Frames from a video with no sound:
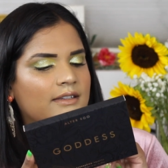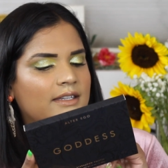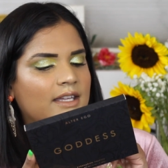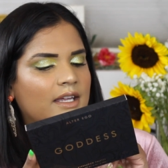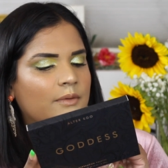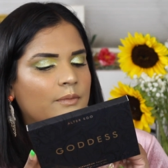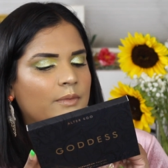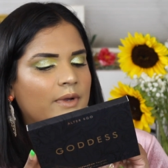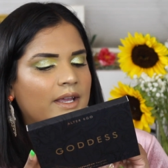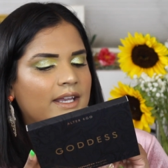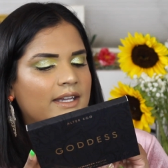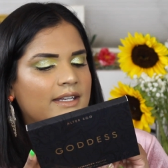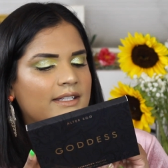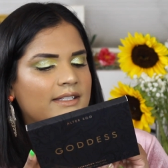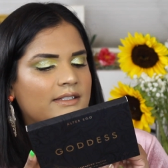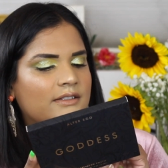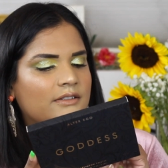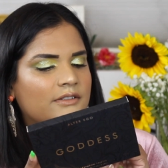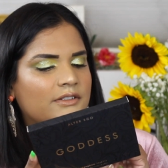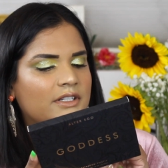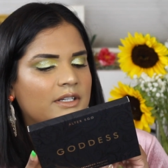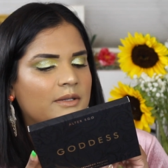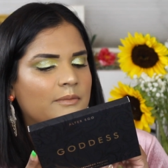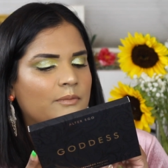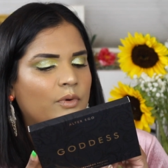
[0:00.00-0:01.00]
Net weight is
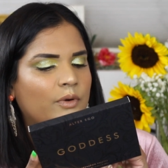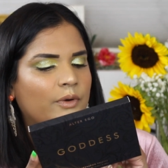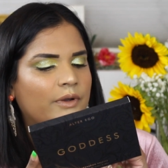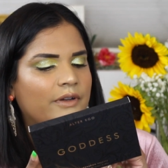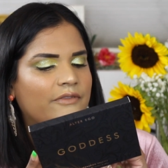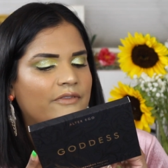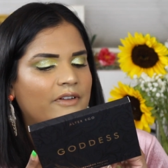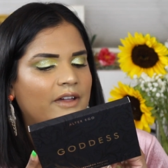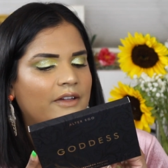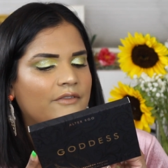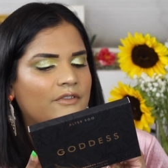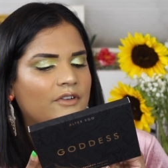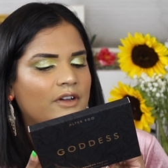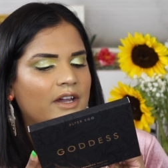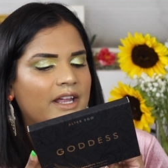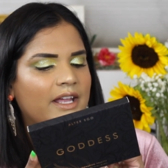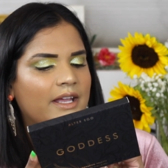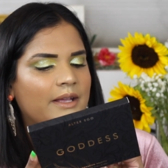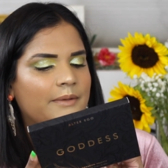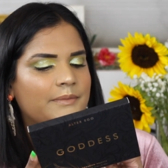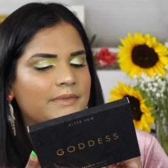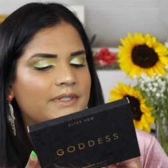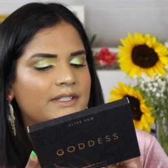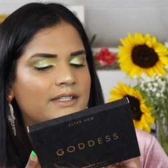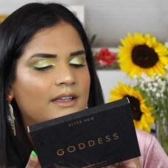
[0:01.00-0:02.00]
13.5
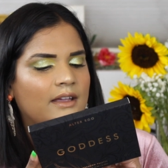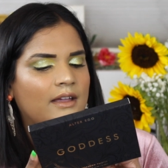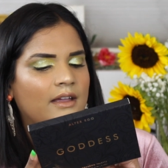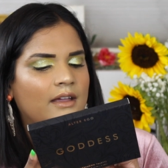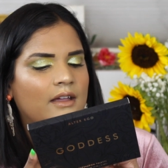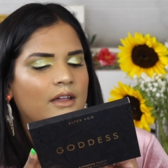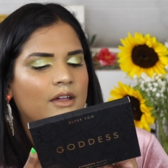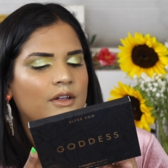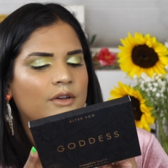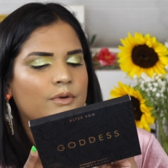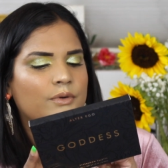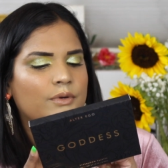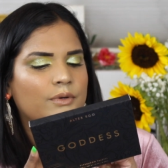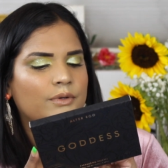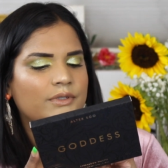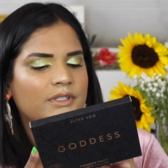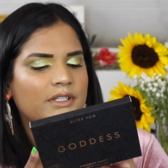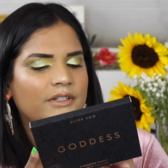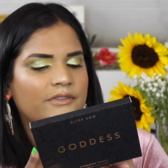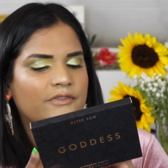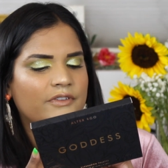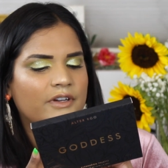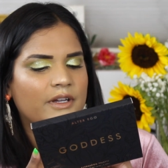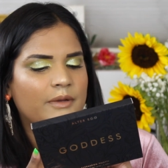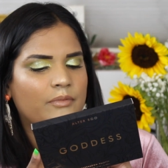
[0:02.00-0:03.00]
grams.
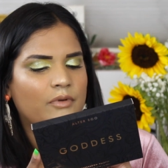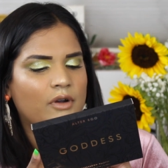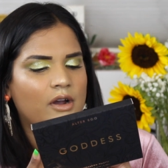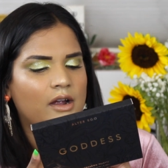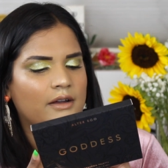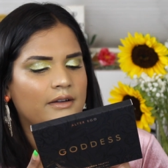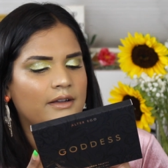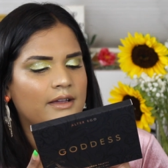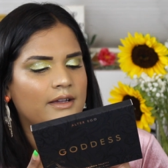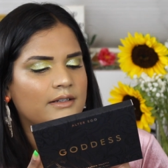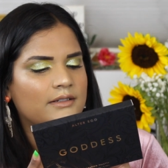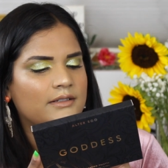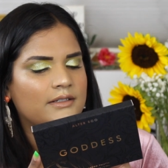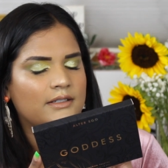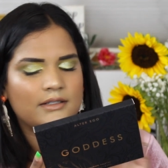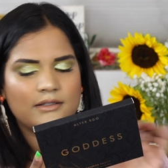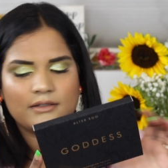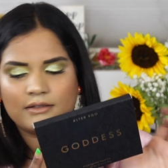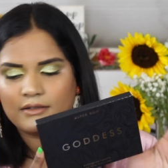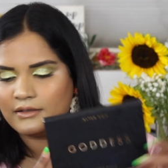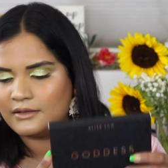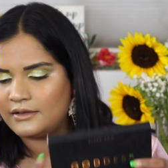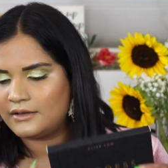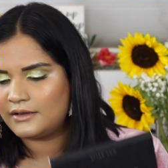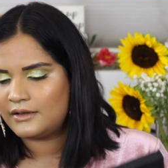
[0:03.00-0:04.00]
Cruelty-free product.
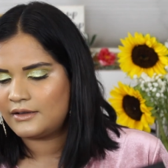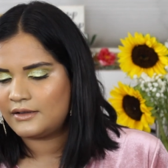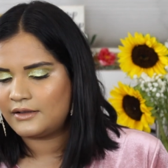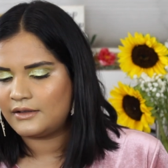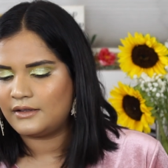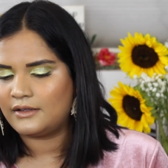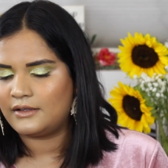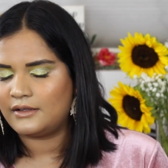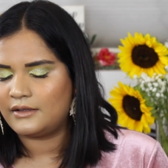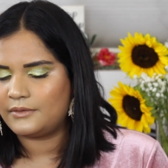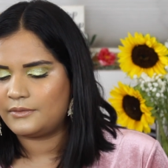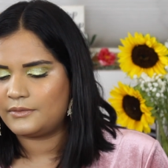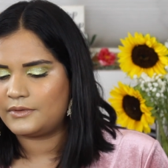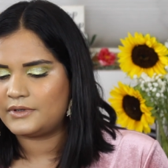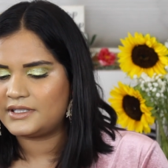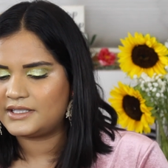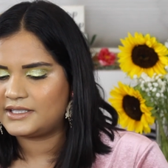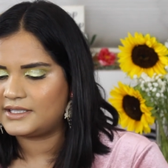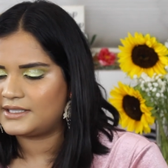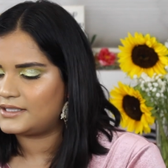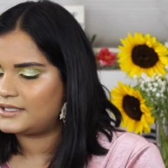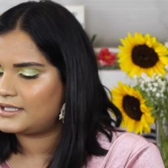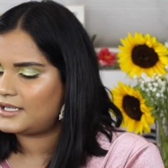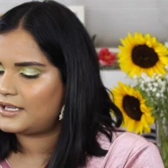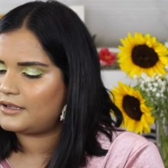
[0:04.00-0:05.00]
What
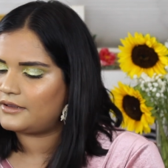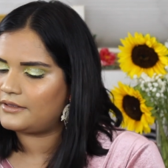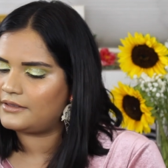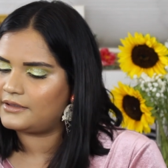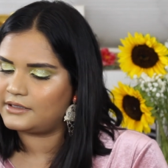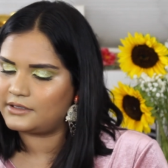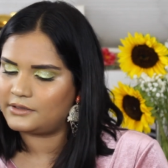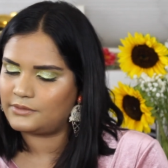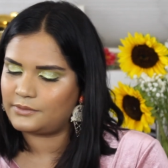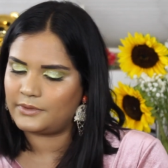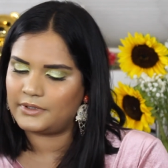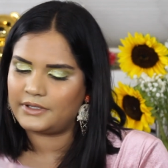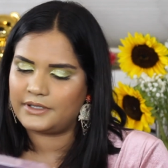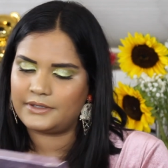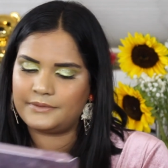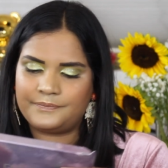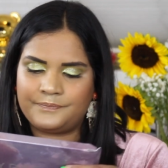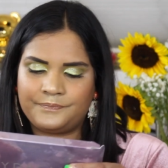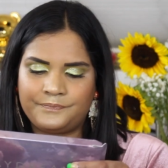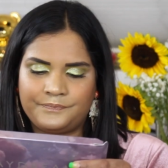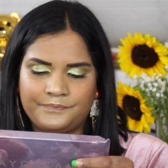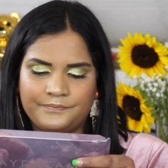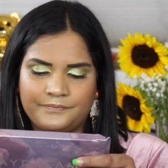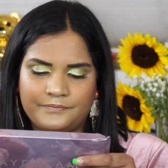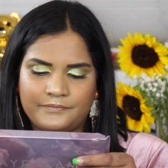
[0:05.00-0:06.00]
does it say on this one?
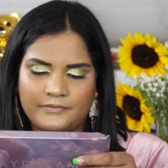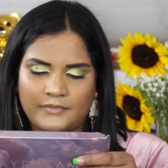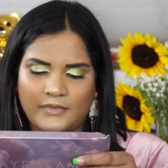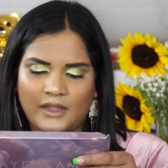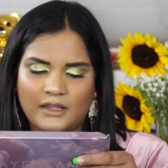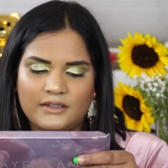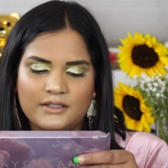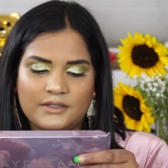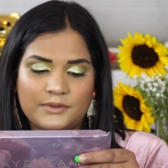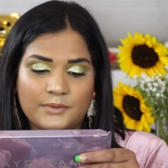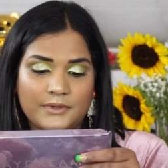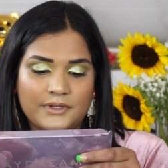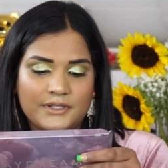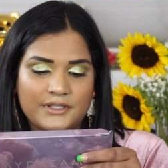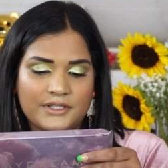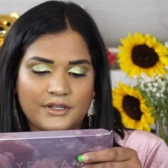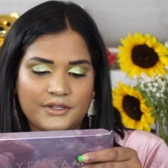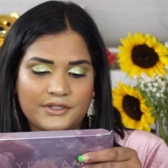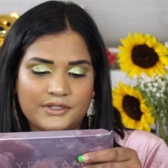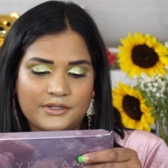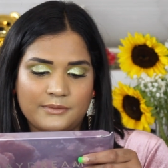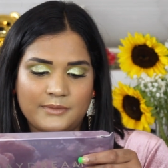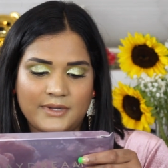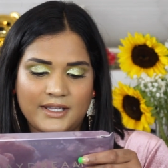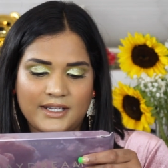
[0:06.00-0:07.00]
This one is
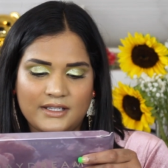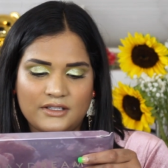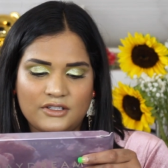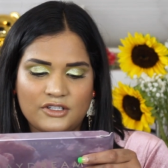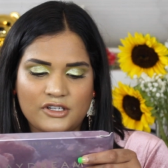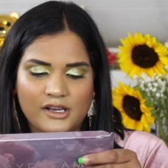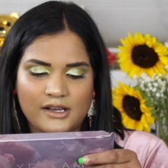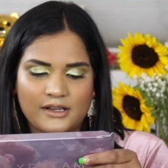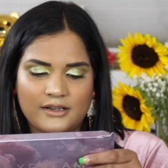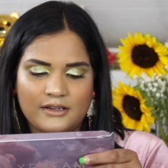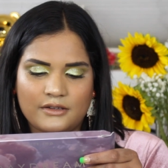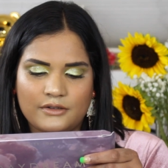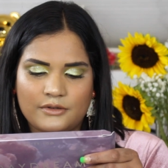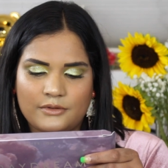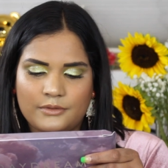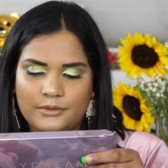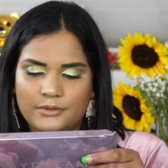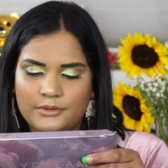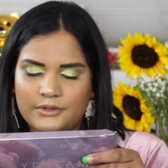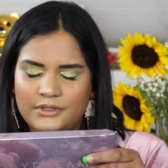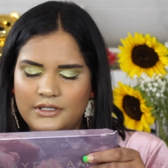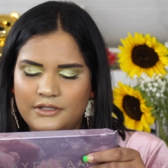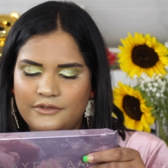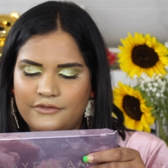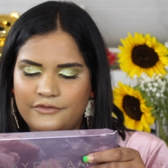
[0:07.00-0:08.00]
also made in China,
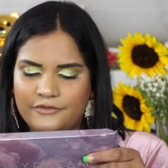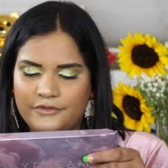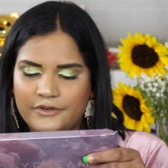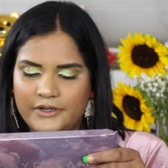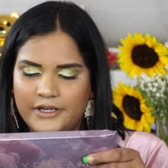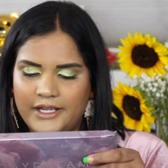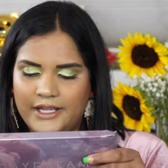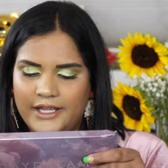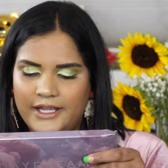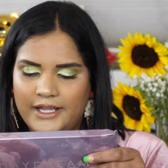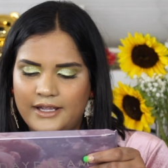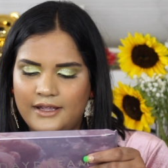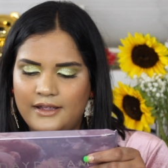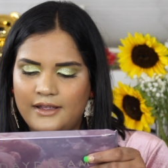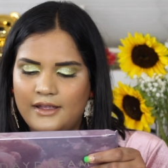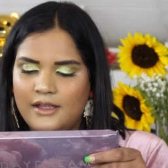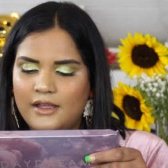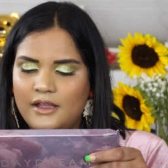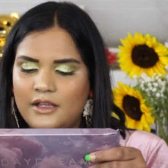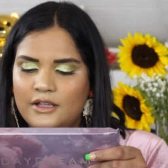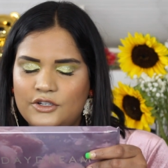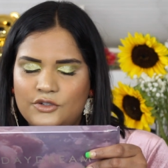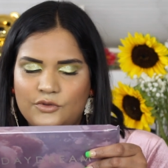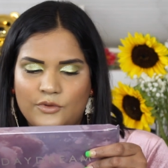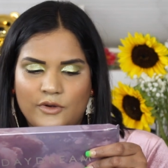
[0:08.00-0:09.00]
cruelty-free,
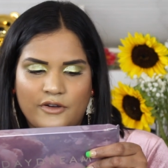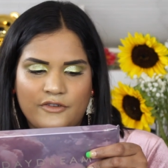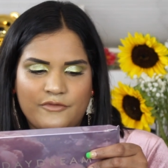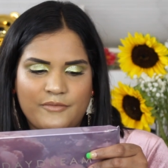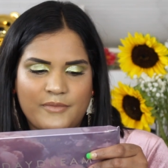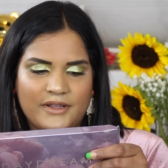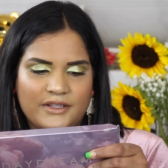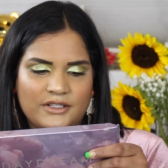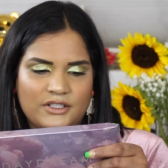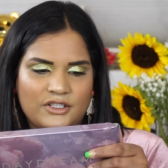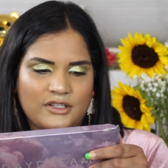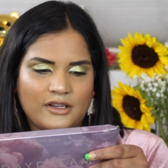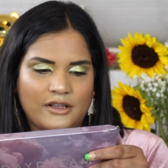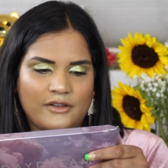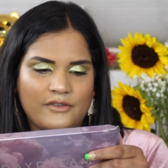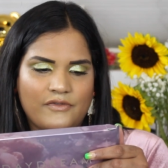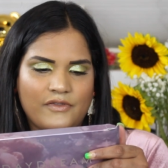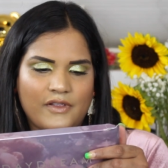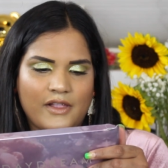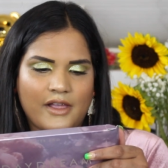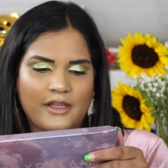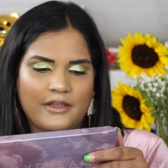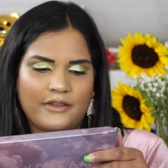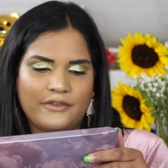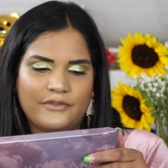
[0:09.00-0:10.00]
12 month
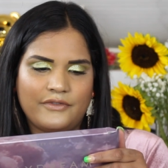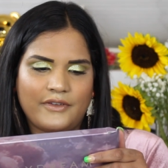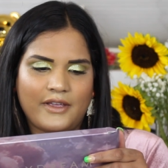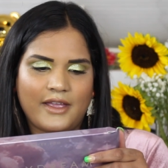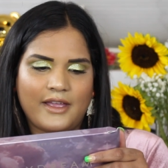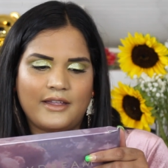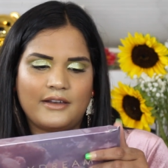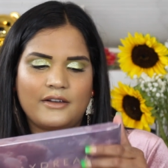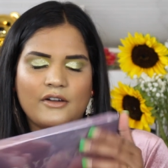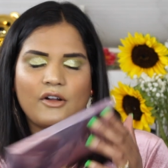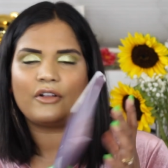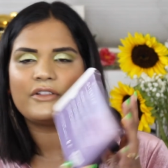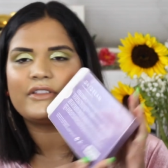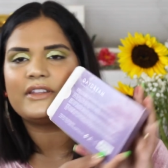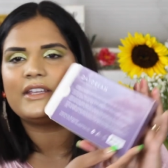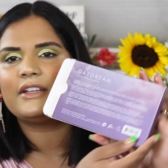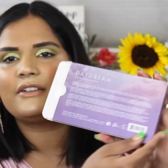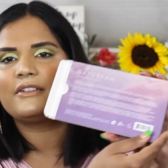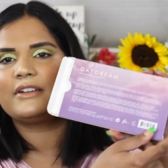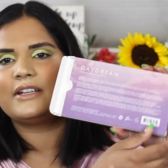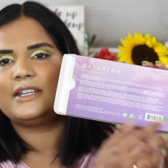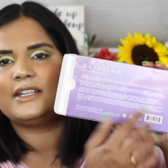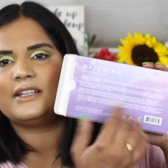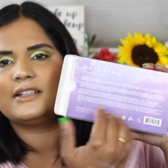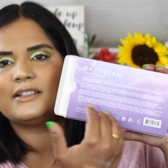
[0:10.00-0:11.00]
shelf life. And all the
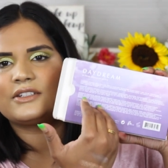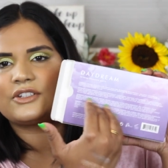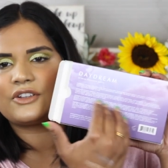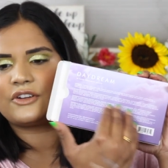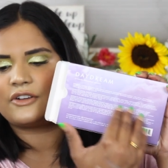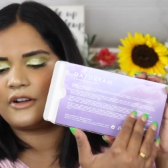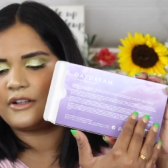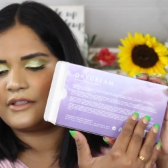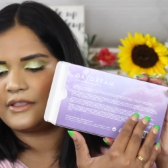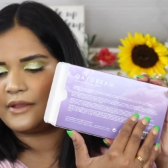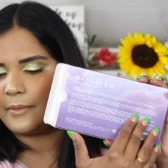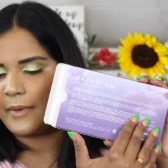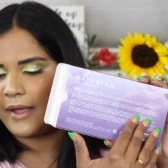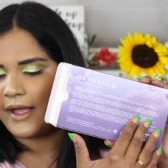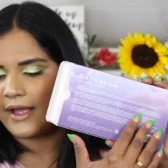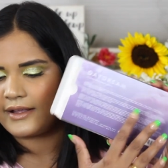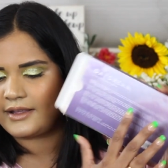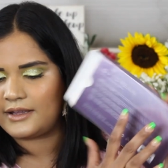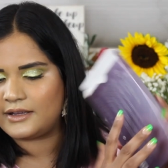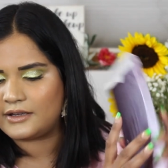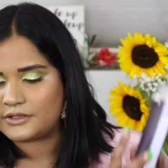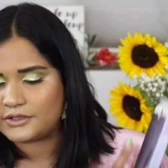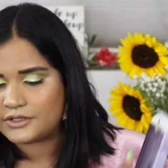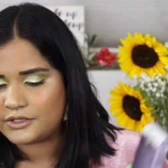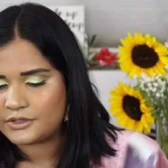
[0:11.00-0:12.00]
ingredients are on the
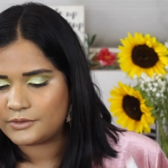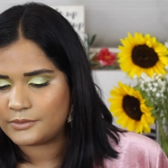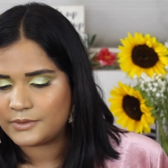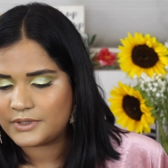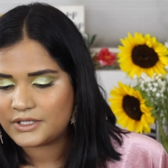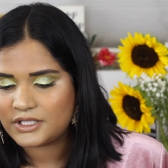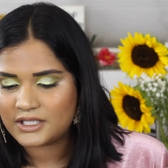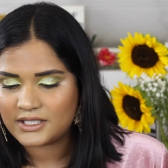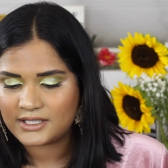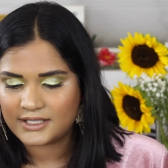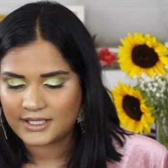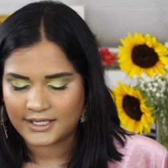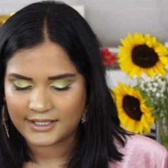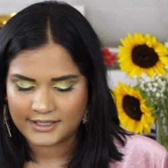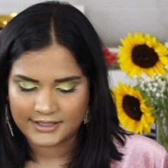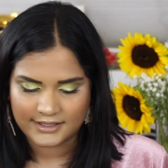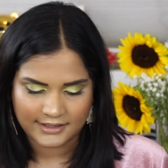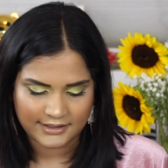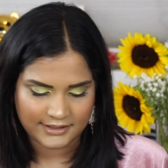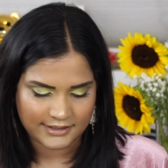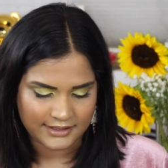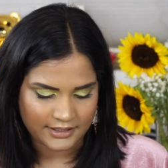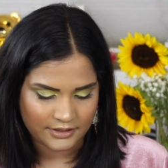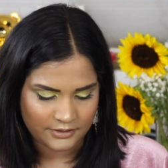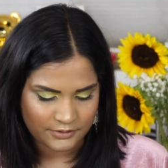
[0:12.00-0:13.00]
back here too, which is nice
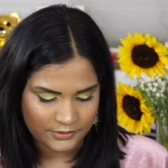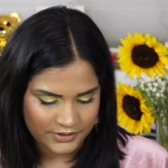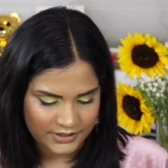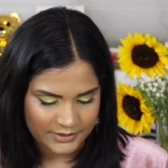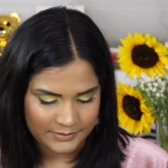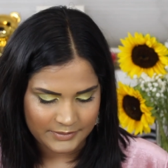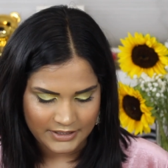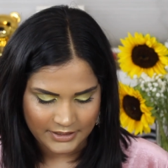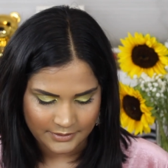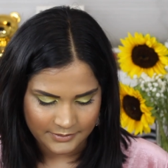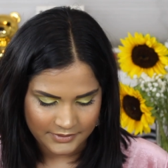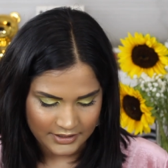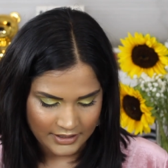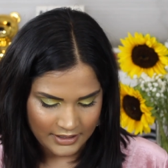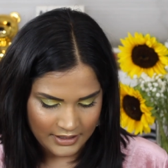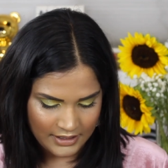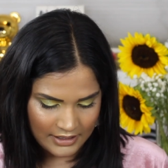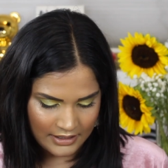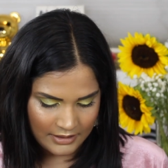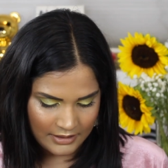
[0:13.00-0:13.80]
because I know sometimes